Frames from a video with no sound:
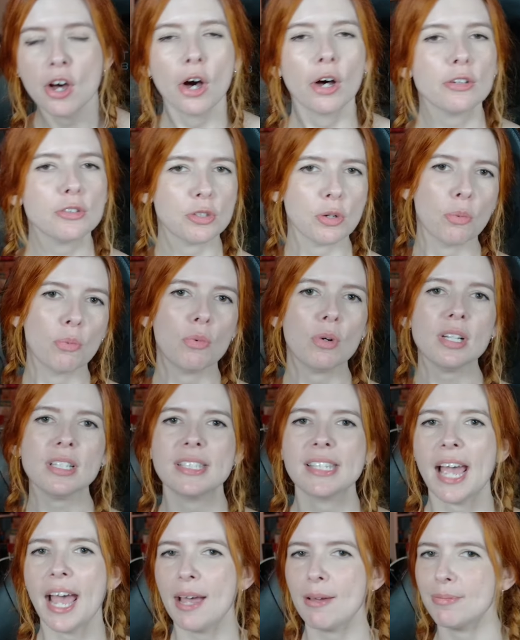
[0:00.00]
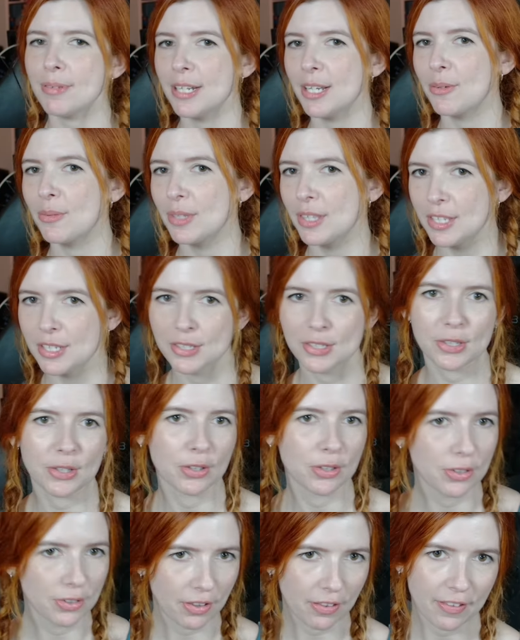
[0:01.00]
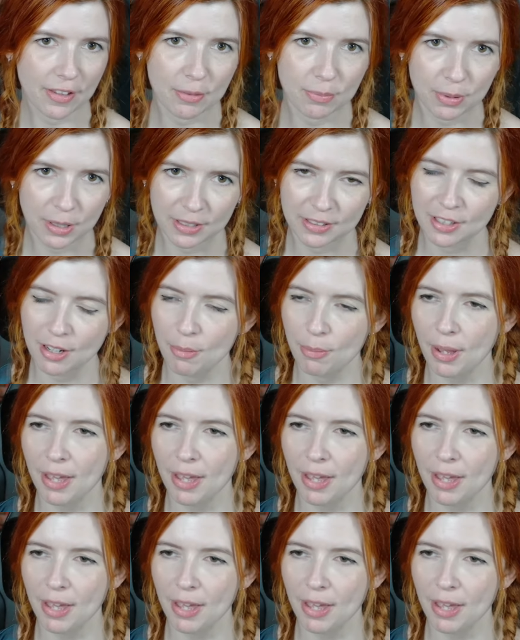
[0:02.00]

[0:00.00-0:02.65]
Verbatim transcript: Also, what's happening with this girl that they picked up?